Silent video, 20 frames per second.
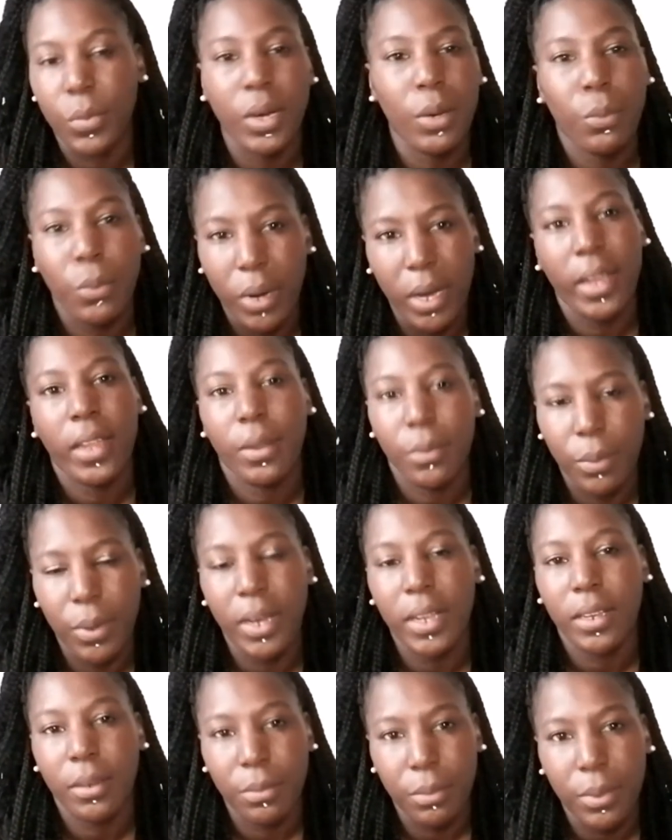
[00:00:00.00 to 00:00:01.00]

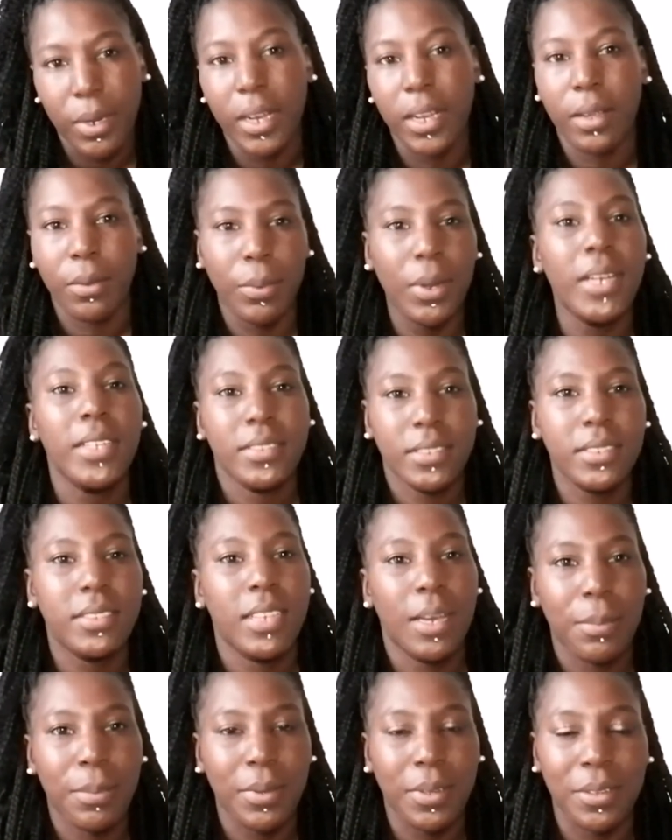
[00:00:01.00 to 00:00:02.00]
Why is this
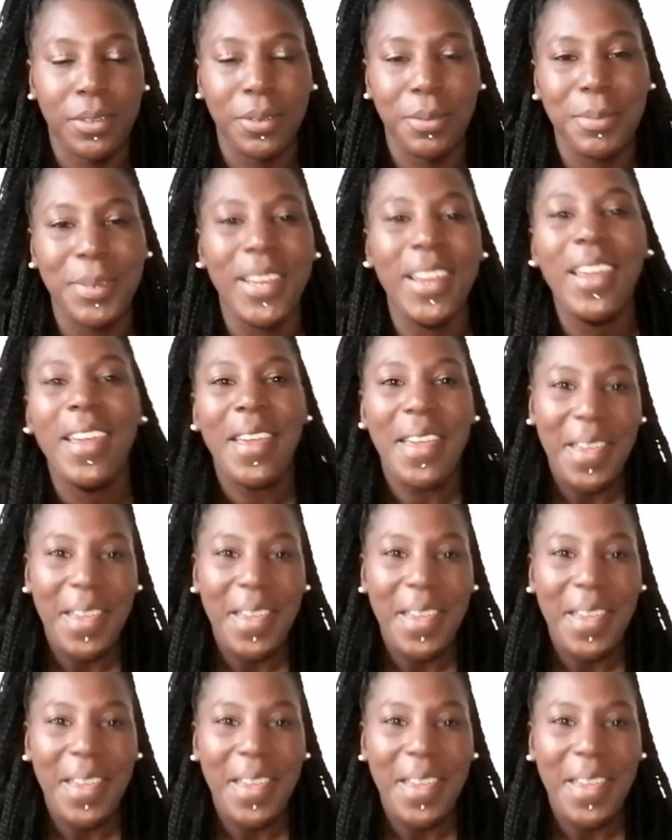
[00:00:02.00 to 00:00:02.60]
happening to me?